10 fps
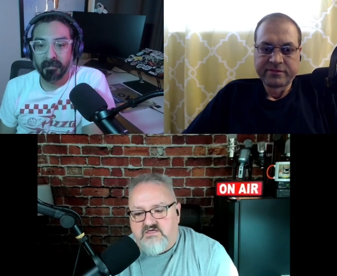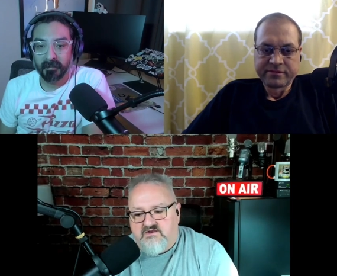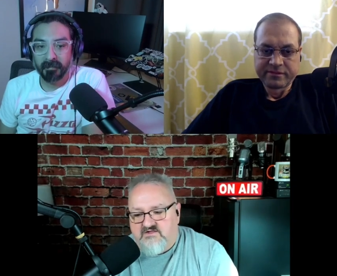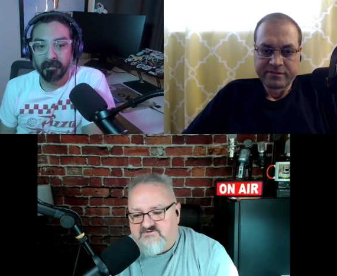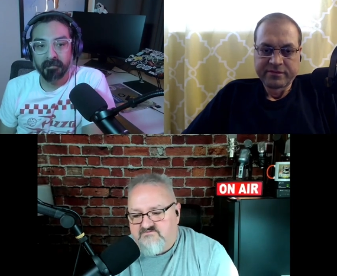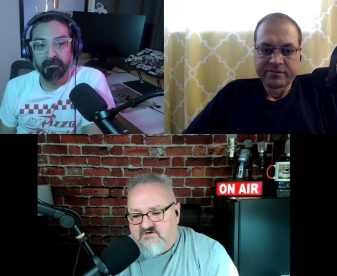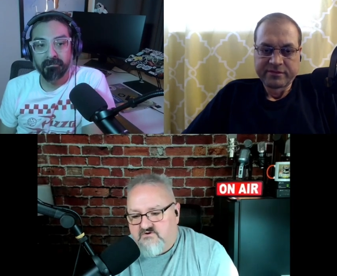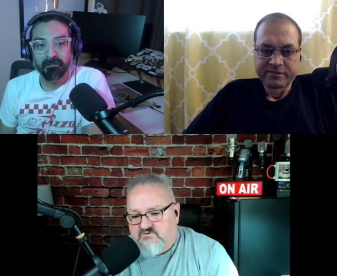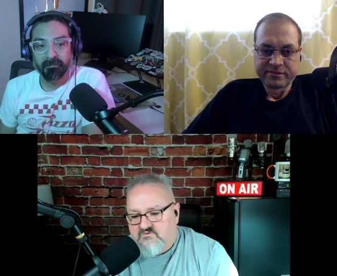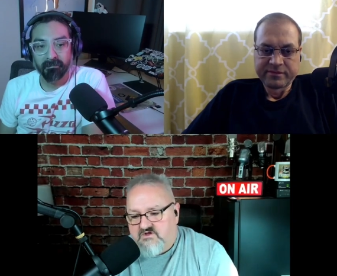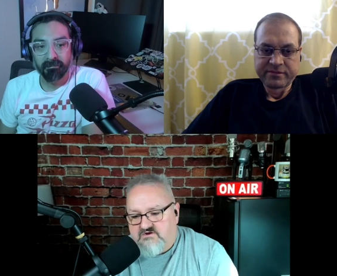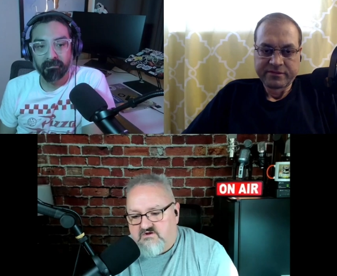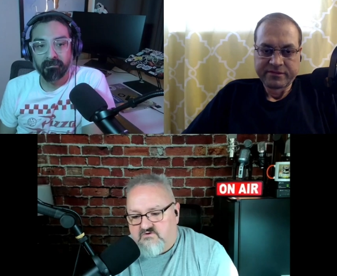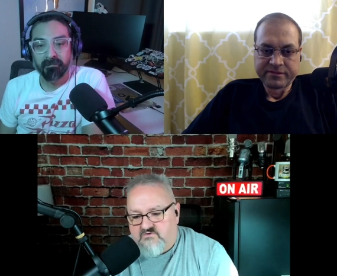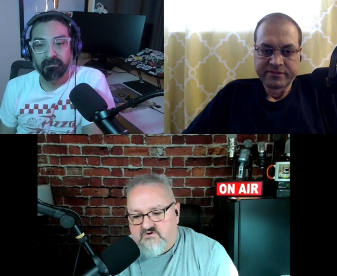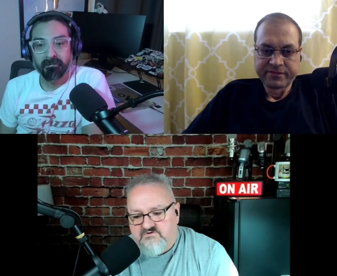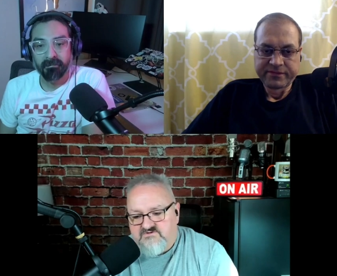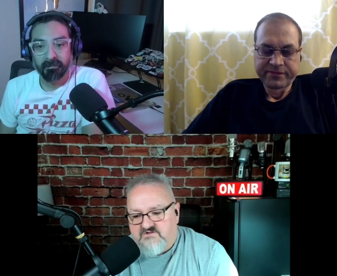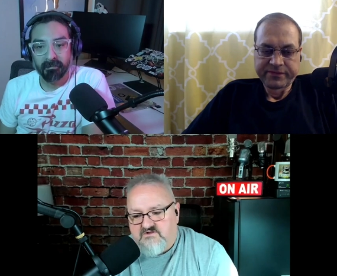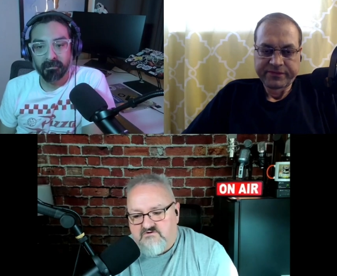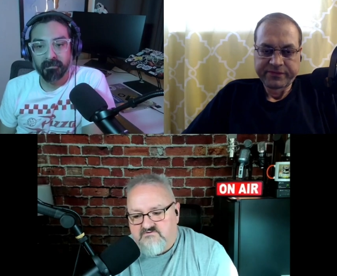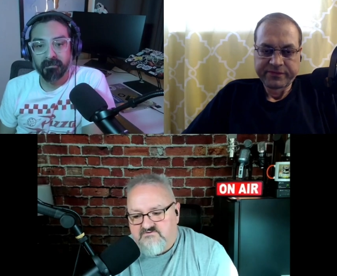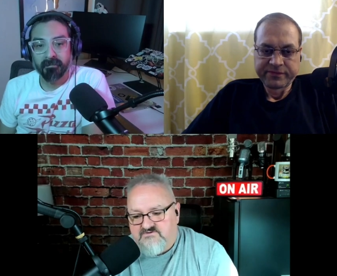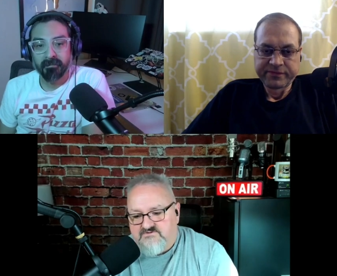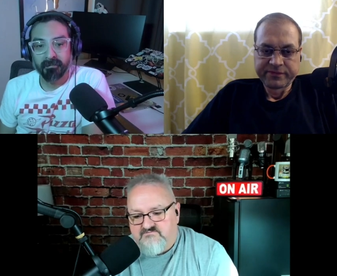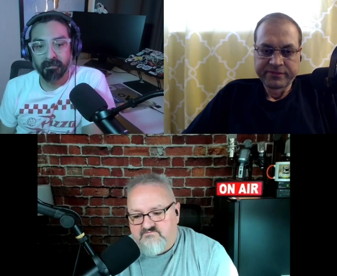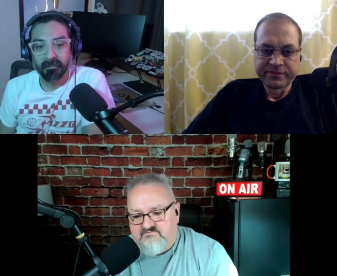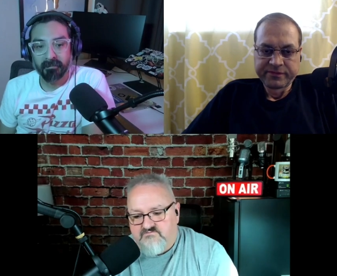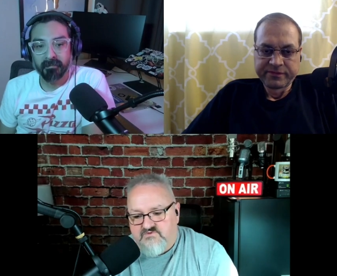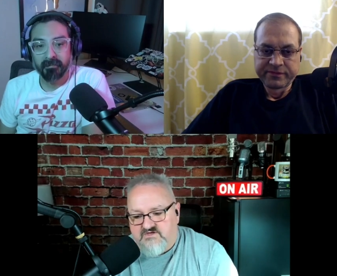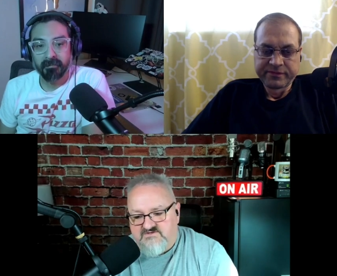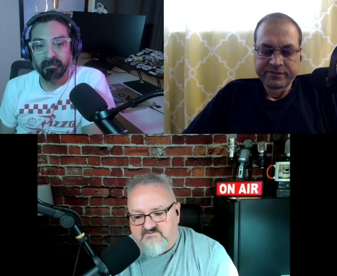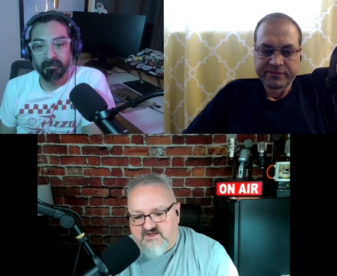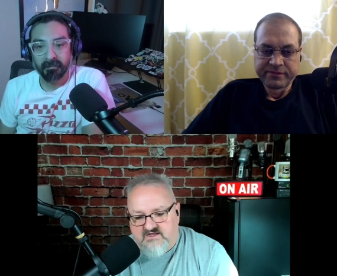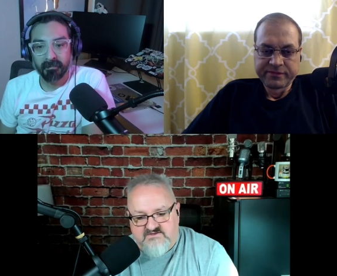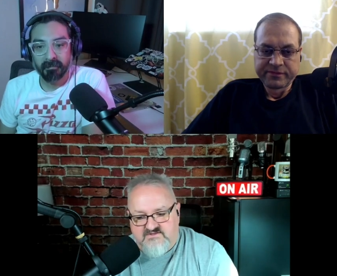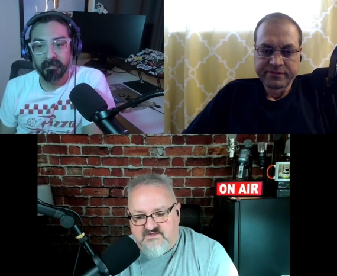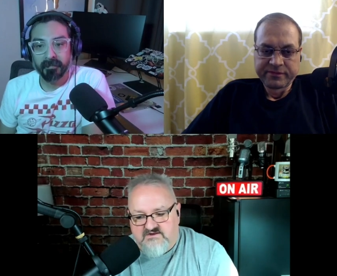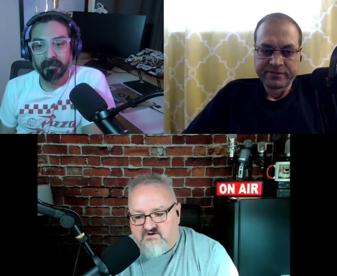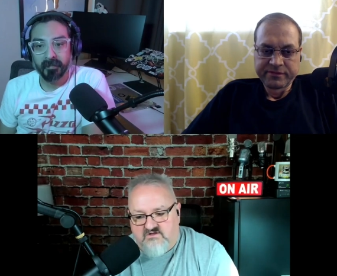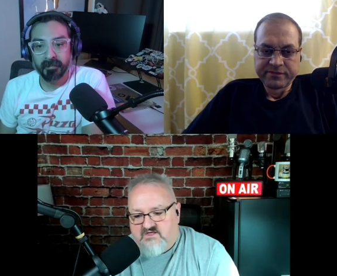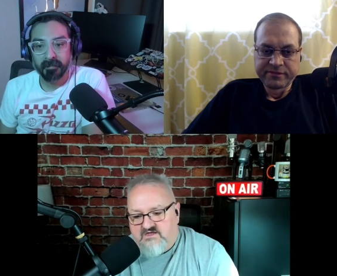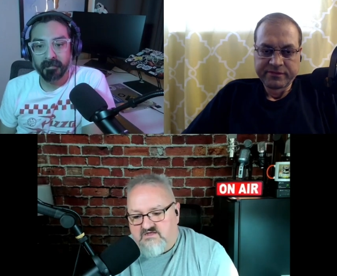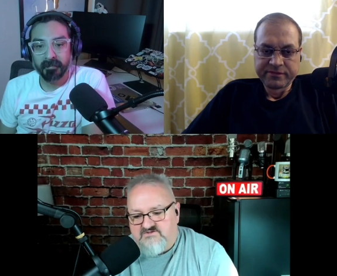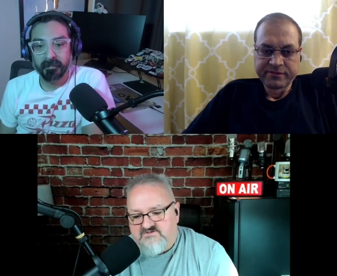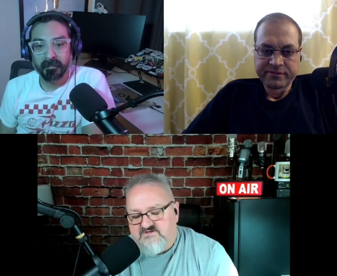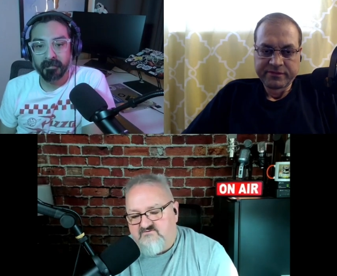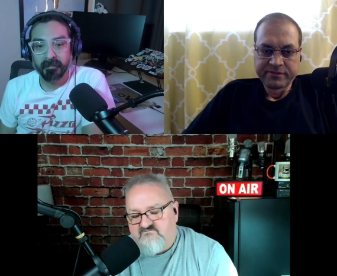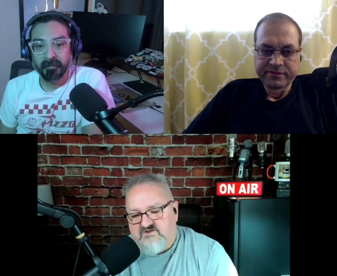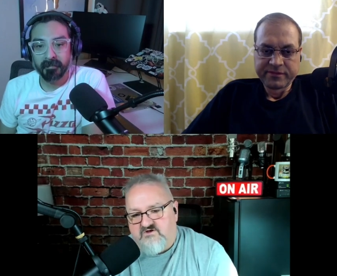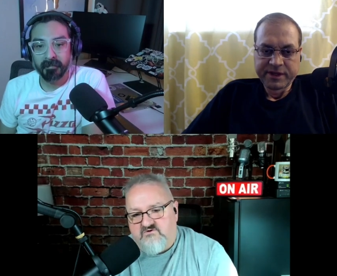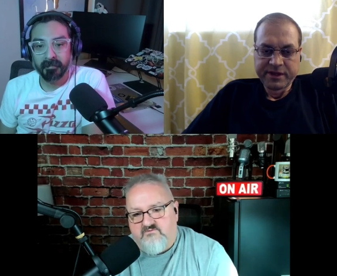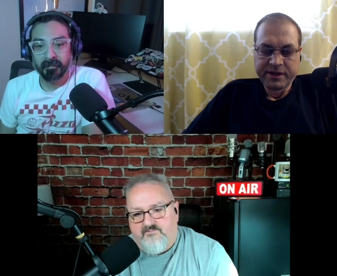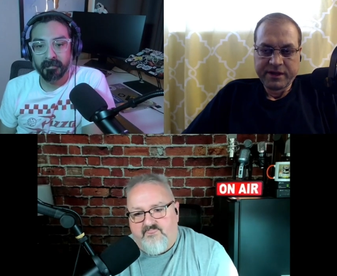Speaker 1: It lets you know when a road is closed because of an accident, all that kind of stuff, you know.